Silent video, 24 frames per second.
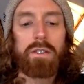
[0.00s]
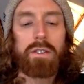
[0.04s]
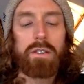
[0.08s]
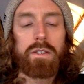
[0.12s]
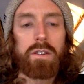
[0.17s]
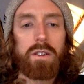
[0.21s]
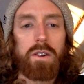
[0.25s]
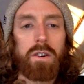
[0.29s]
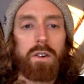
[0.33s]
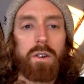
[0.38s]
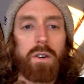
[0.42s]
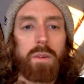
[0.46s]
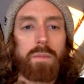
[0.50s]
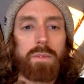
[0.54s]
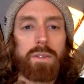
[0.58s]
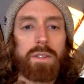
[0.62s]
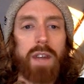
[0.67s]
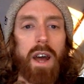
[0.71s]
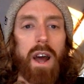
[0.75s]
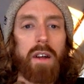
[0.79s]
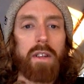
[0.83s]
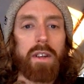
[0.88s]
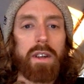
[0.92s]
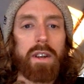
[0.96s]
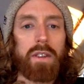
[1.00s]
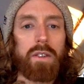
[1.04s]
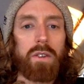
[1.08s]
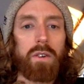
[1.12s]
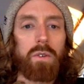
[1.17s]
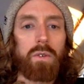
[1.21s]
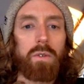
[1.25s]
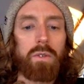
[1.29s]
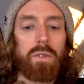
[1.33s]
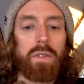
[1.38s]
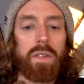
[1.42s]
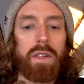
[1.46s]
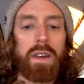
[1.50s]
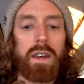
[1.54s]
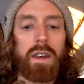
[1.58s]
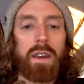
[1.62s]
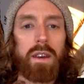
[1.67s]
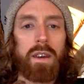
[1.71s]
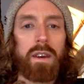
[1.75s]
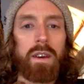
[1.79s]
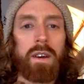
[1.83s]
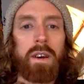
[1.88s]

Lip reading: So I'm just highlighting the whole thing.